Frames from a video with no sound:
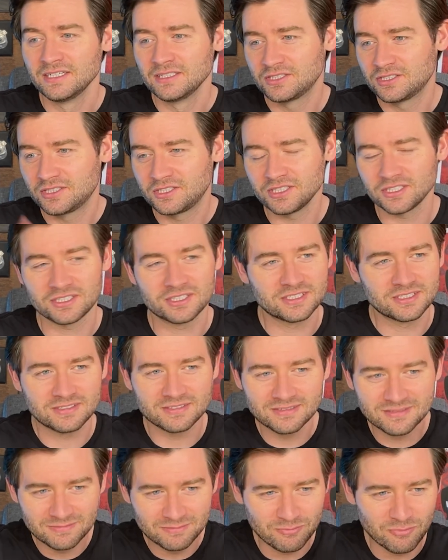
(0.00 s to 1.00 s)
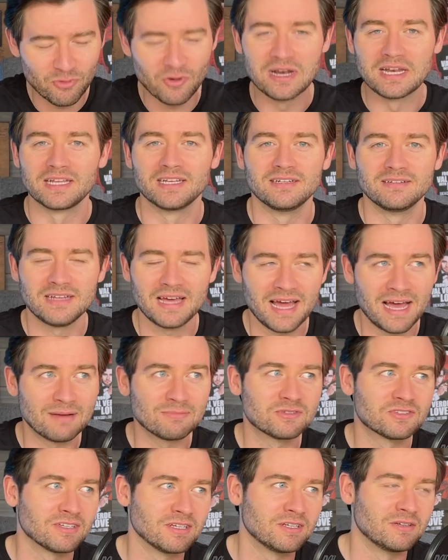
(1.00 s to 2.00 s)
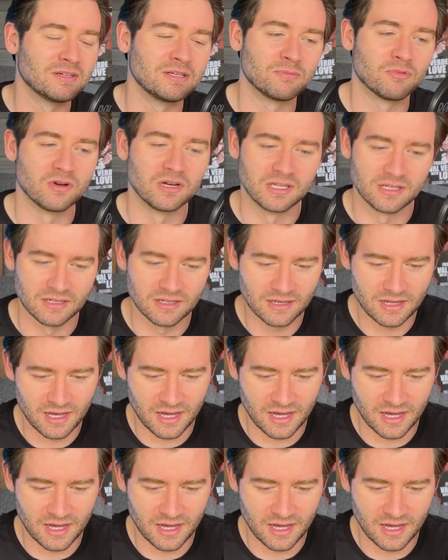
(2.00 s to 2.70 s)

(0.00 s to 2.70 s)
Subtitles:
just brilliant, absolutely brilliant.